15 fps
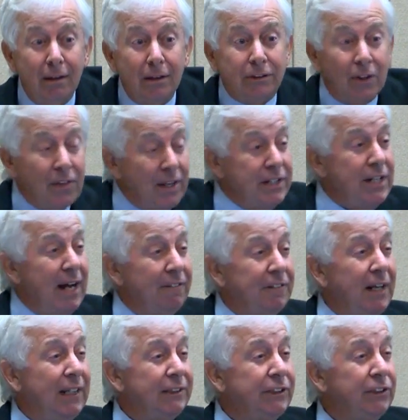So then you have
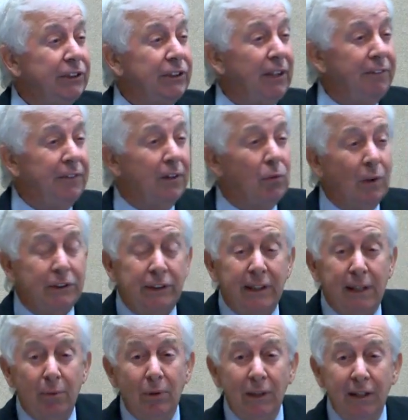to ask yourself the question,
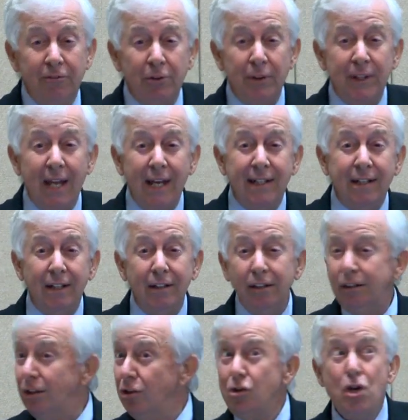can we live with
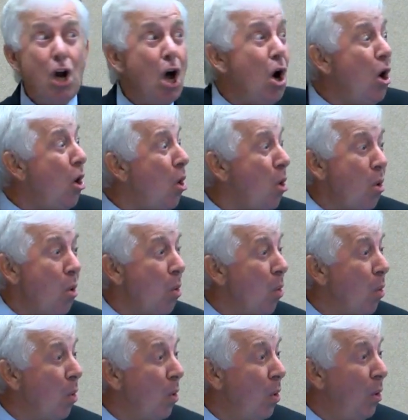900? No.
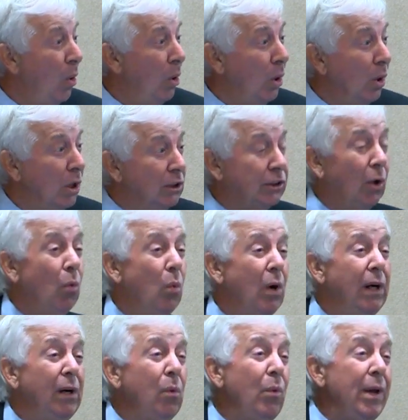So
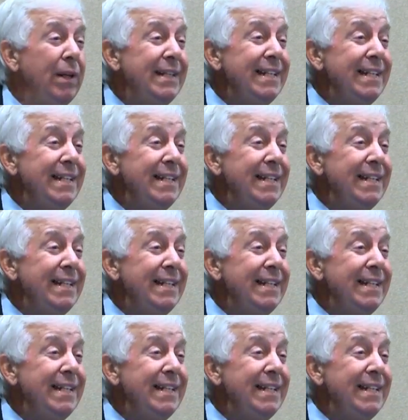where do we